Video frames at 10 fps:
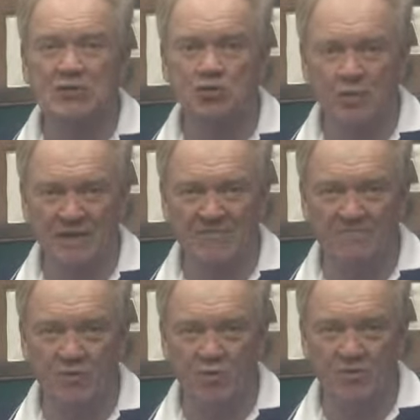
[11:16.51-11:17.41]

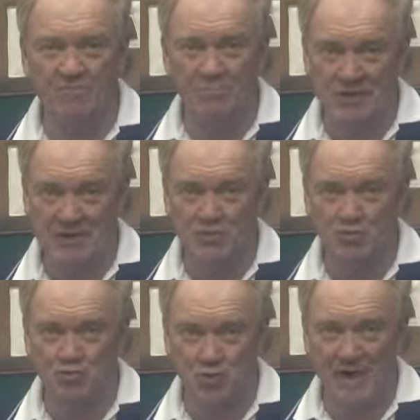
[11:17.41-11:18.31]
24, of
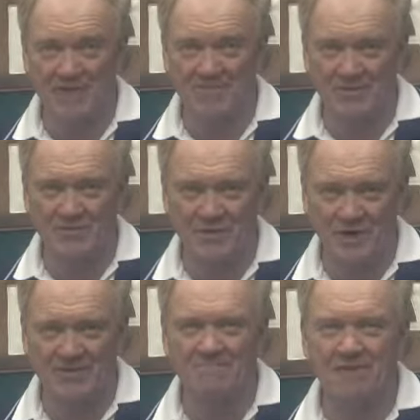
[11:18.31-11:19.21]
Pleasant Drive, La
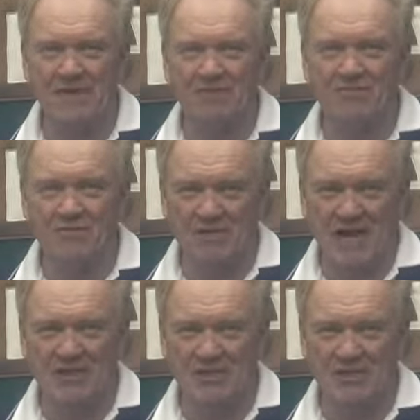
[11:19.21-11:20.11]
Follette, for
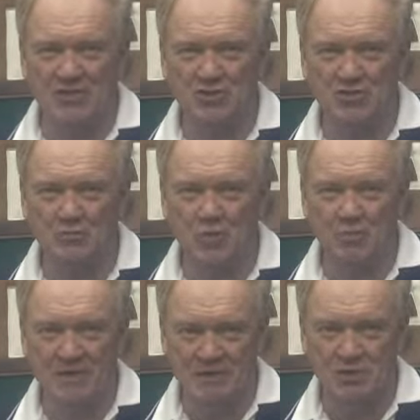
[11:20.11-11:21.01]
violation of
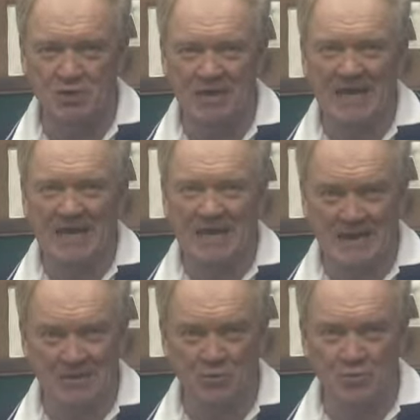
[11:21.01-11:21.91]
probation
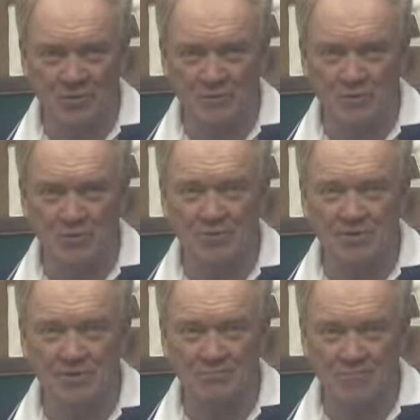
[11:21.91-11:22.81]
and criminal
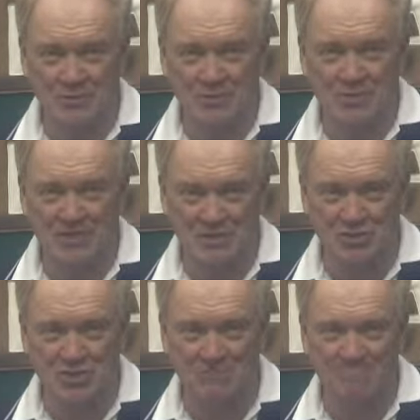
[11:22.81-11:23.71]

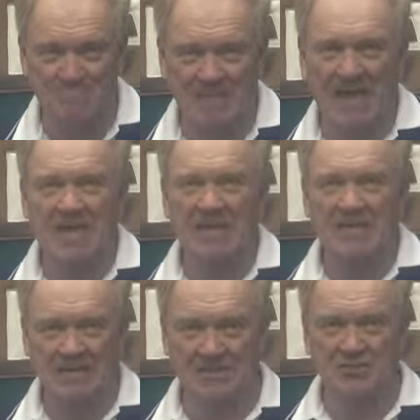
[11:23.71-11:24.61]
impersonation.
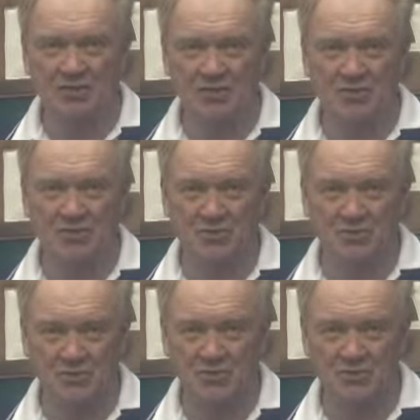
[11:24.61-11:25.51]
And that's a look at the
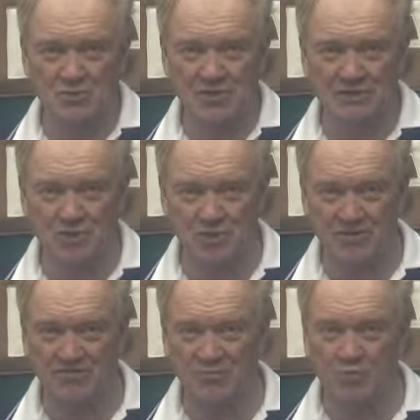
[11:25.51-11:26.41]
news and the
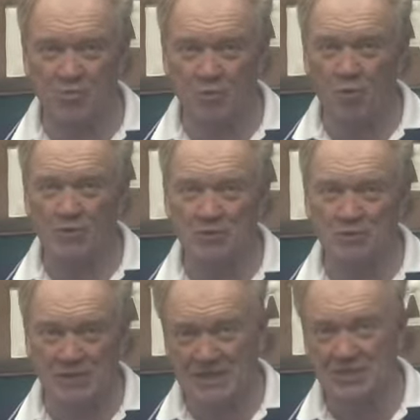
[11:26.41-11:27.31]
sheriff's report.
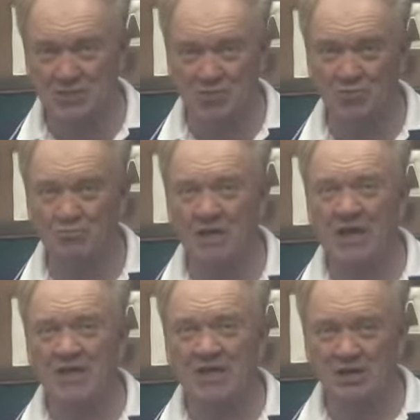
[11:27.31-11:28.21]
Stay tuned.
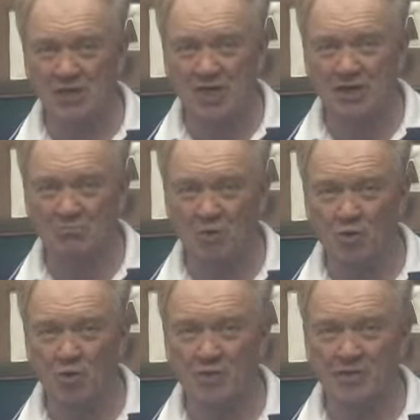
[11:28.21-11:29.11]
Got a lot
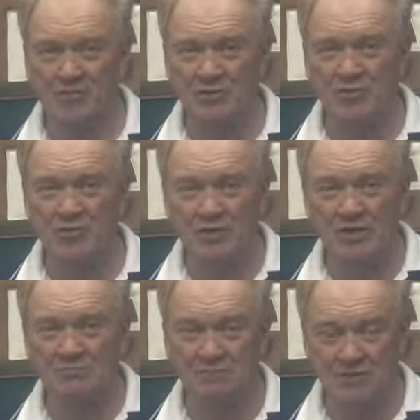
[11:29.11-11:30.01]
more coming your
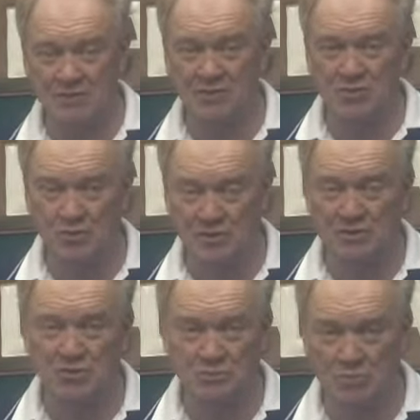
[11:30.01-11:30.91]
way. And please join
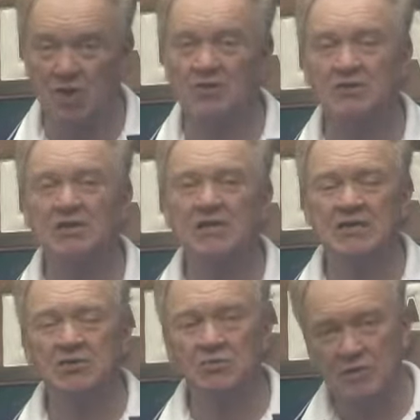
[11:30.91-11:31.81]
us tomorrow.
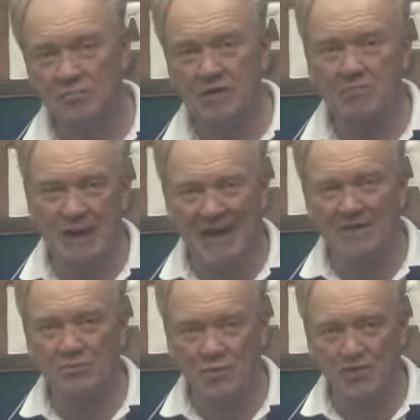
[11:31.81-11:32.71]
We'll be
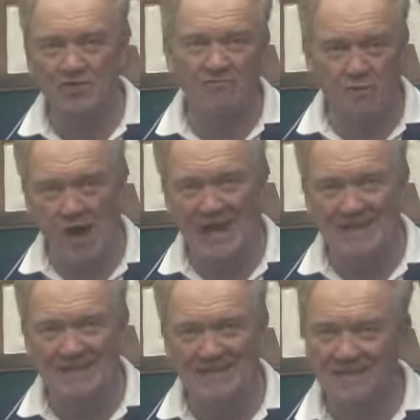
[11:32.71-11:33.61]
back with the
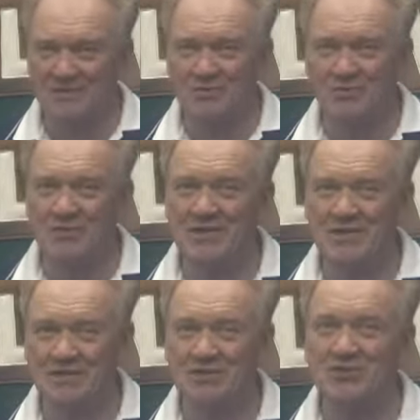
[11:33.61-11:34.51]
Friday end of the week
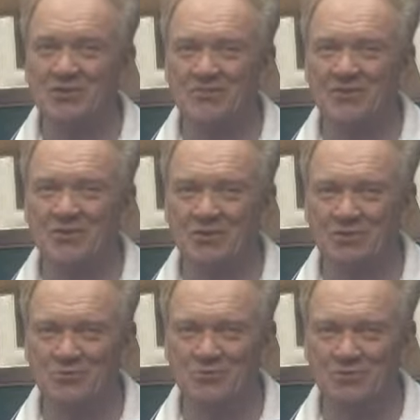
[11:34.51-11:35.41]
edition of the
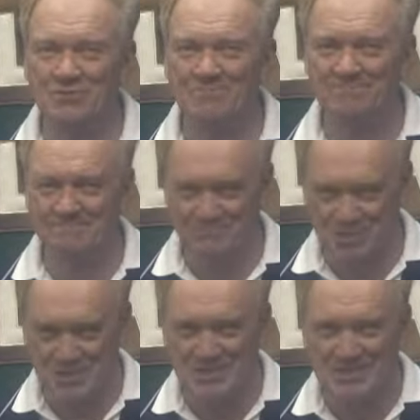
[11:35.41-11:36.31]
news.
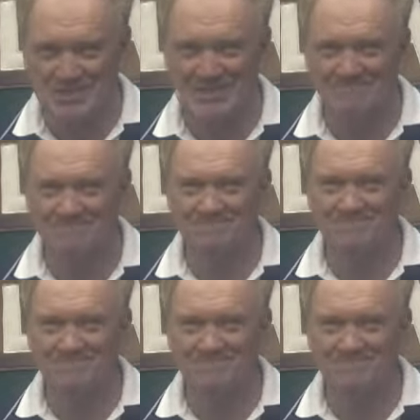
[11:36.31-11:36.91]
See you then.